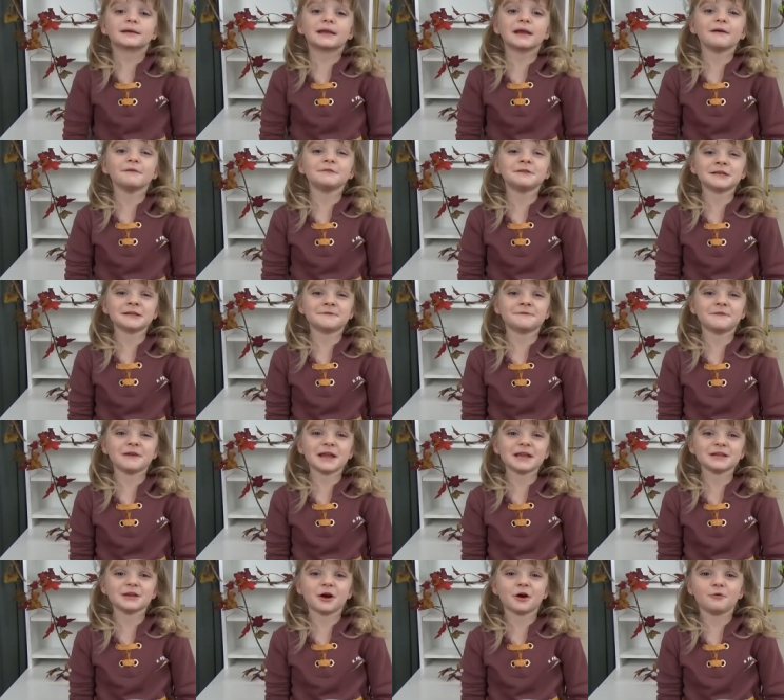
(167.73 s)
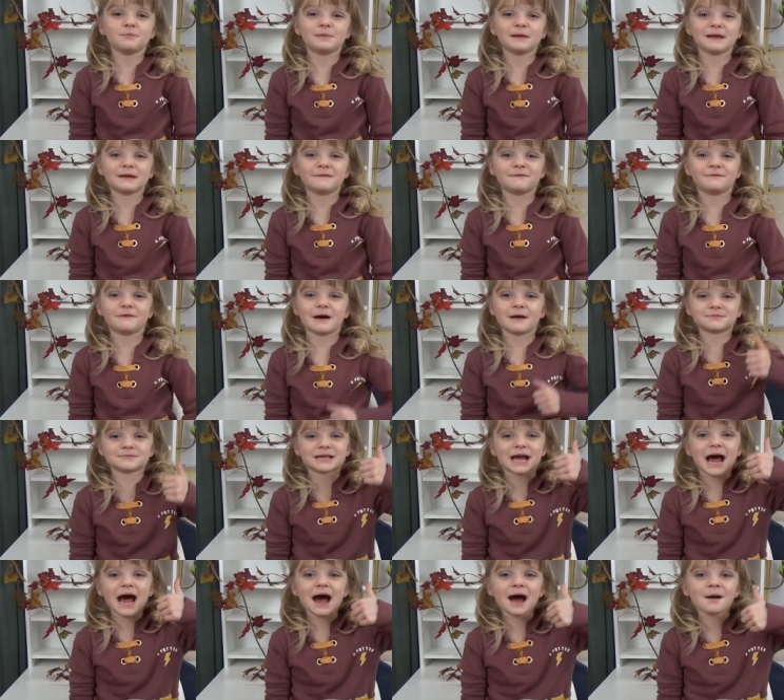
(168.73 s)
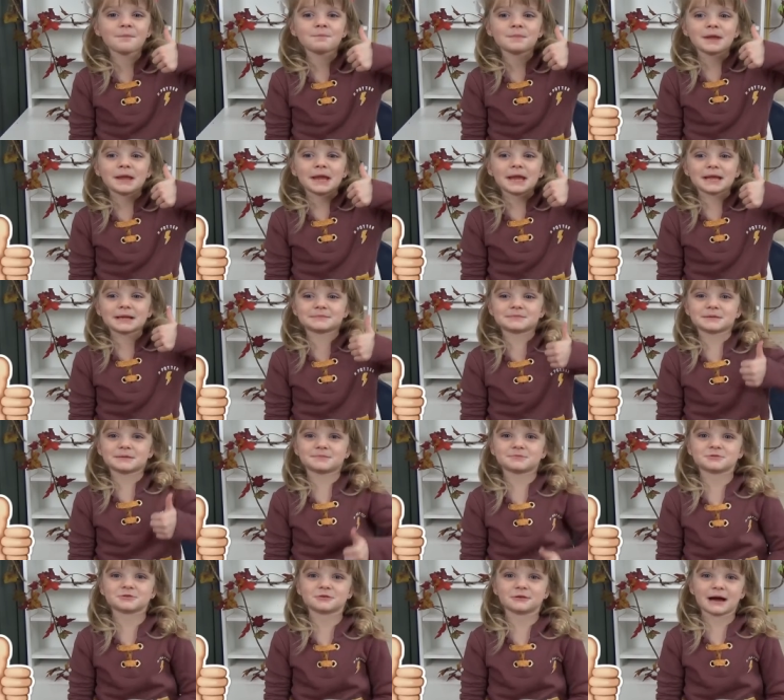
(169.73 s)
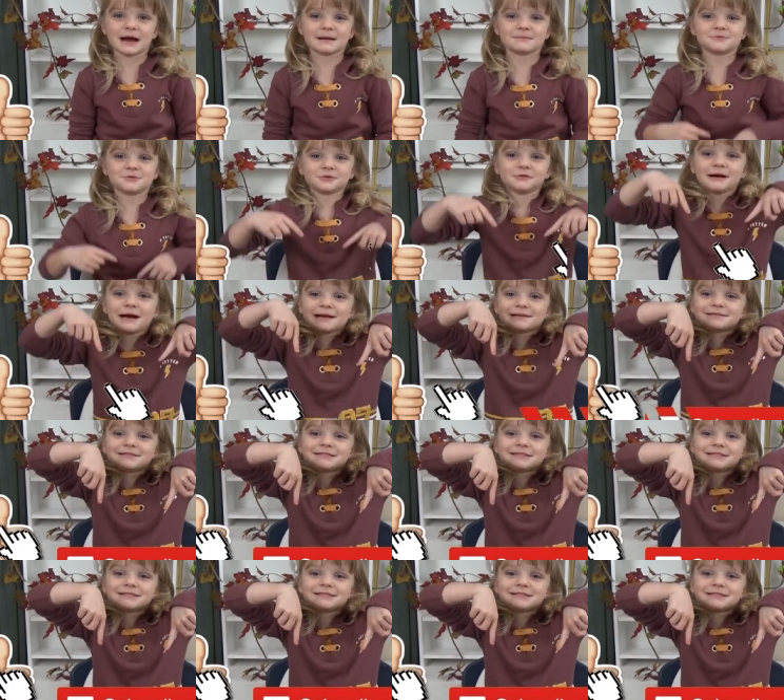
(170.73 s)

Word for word: Give this video a big thumbs up and subscribe to our